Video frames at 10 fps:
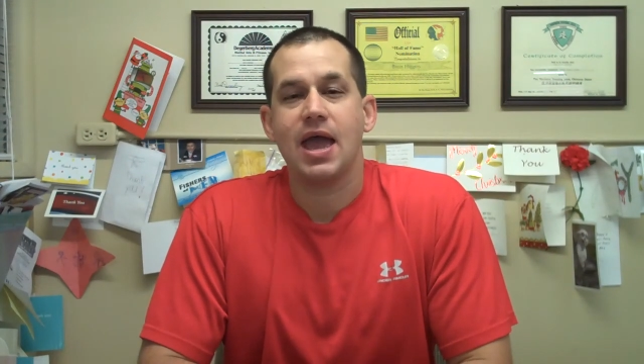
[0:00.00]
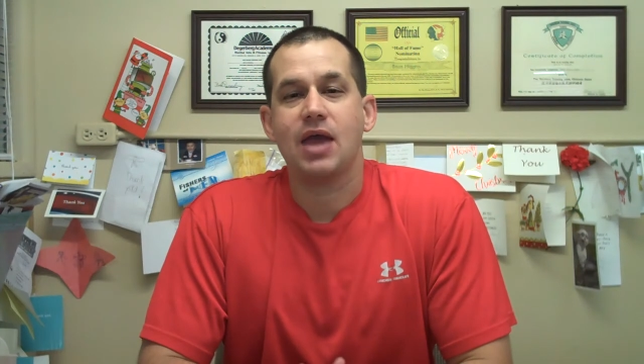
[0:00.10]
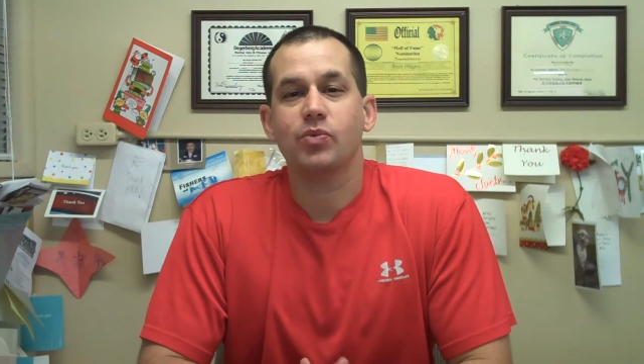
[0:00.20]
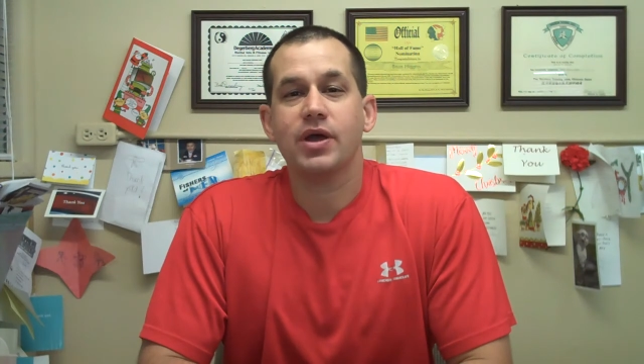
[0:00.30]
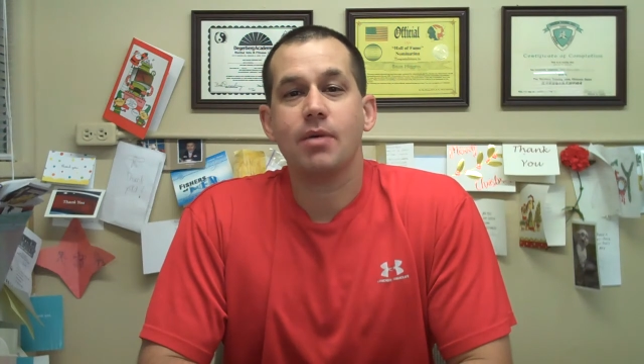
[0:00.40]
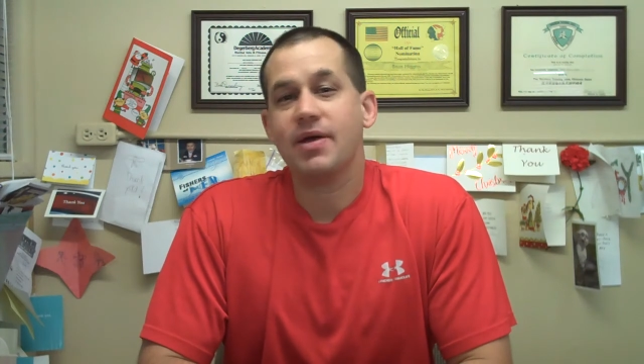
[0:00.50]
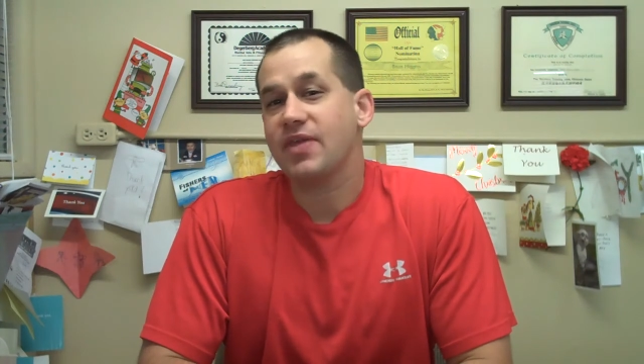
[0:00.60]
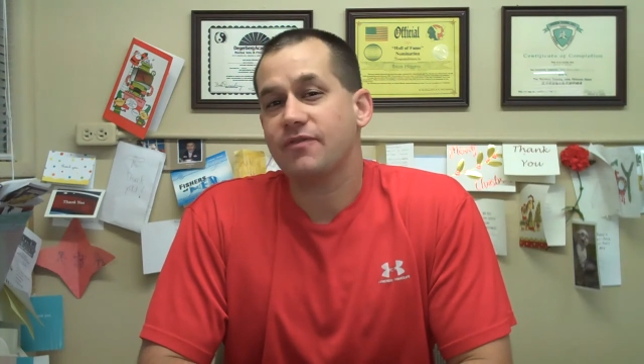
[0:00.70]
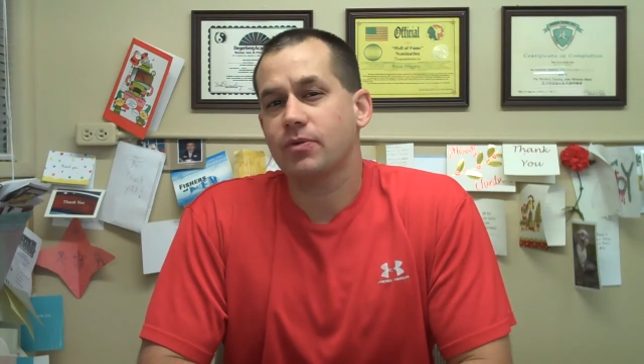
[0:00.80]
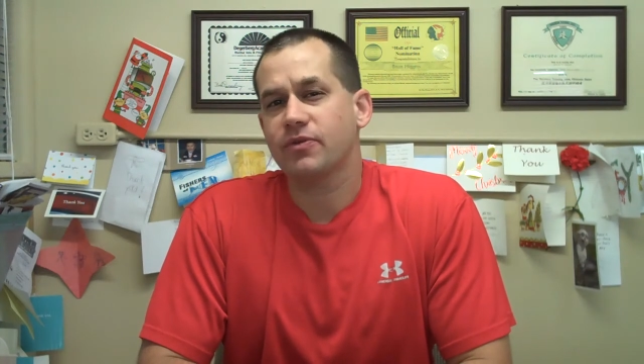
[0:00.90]
And we come at
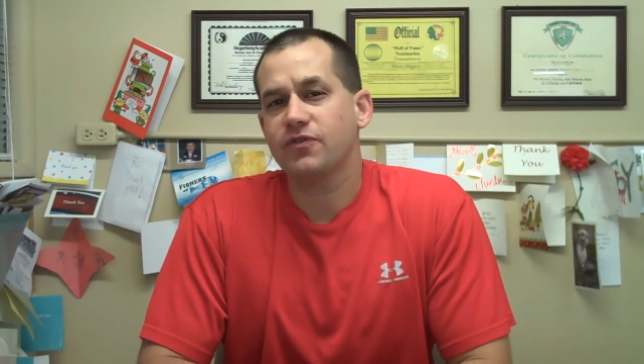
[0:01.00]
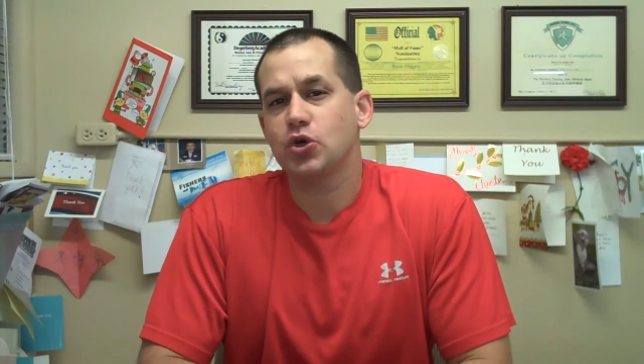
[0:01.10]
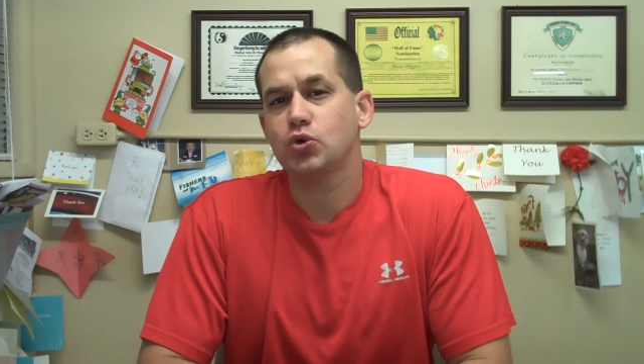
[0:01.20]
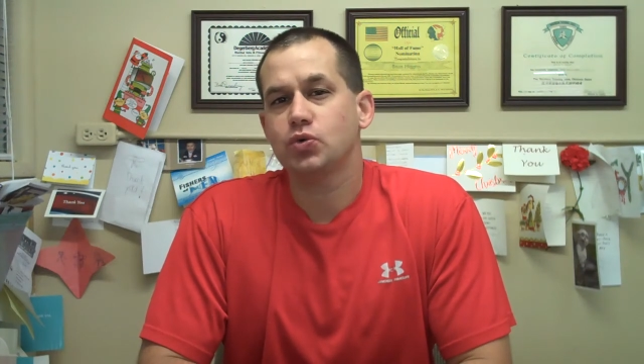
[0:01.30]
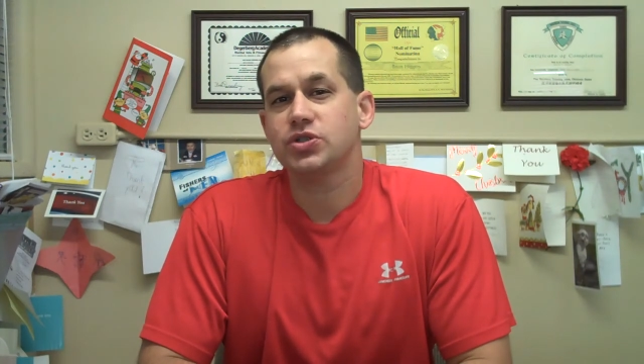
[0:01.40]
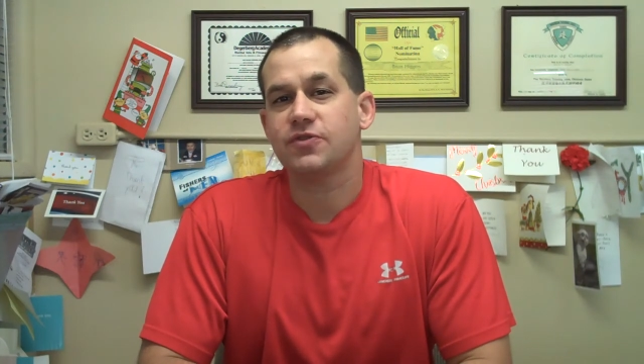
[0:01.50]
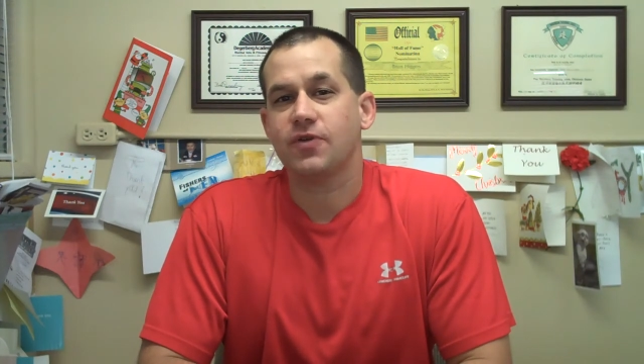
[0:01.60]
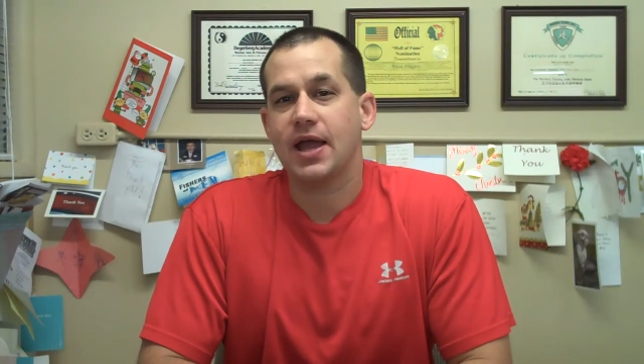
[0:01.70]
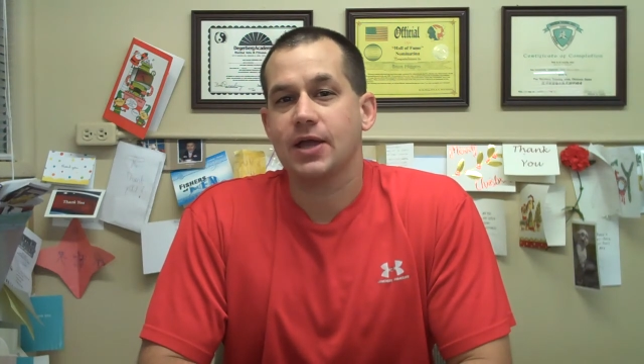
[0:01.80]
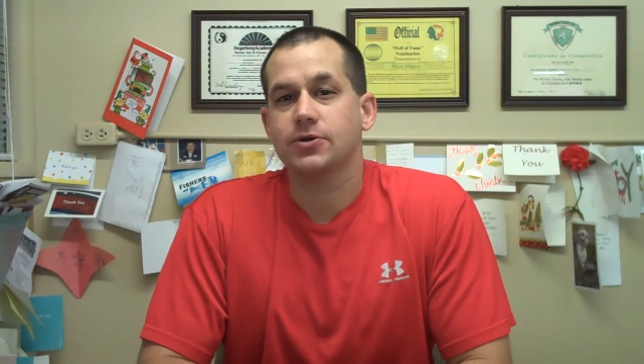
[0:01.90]
that from a few
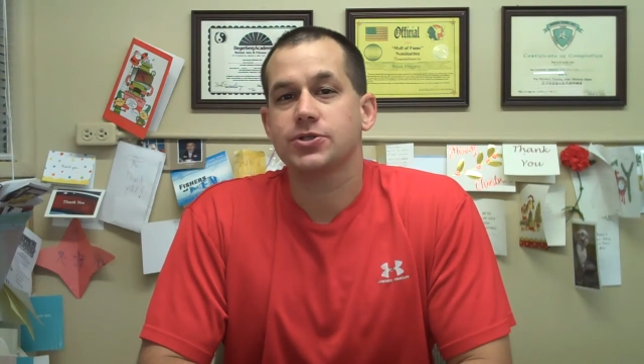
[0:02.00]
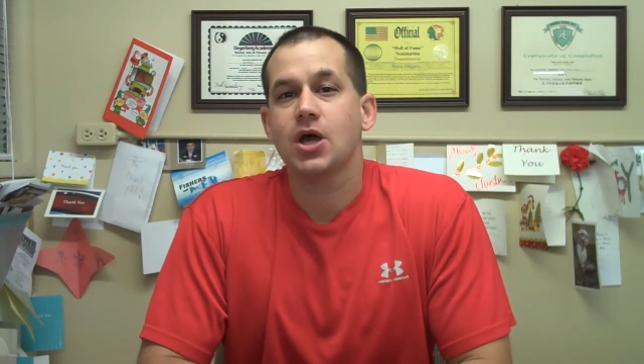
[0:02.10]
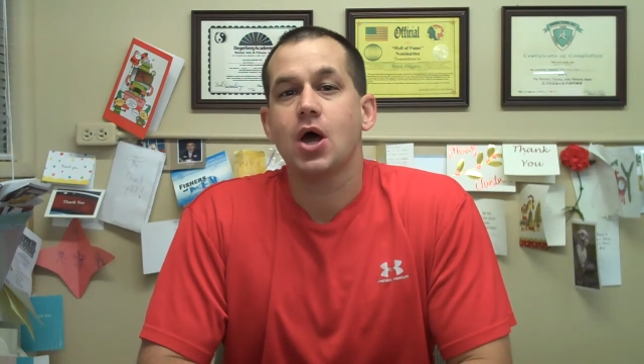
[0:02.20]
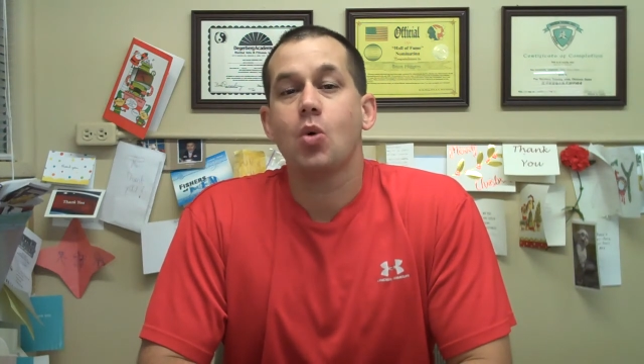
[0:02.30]
different angles.